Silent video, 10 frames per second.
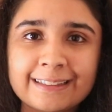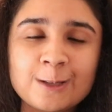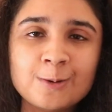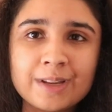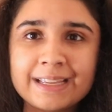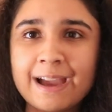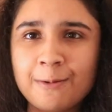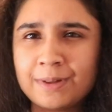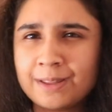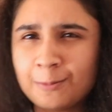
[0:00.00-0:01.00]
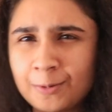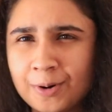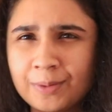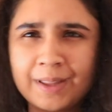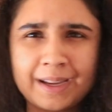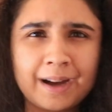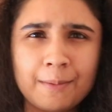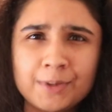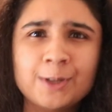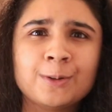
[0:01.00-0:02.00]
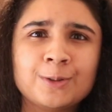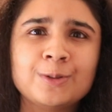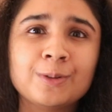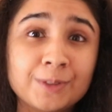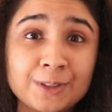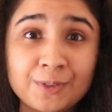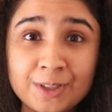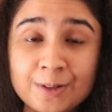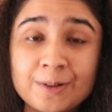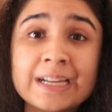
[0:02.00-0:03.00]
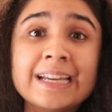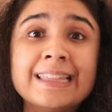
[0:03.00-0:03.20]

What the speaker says: that you can get within like a minute or two of this video,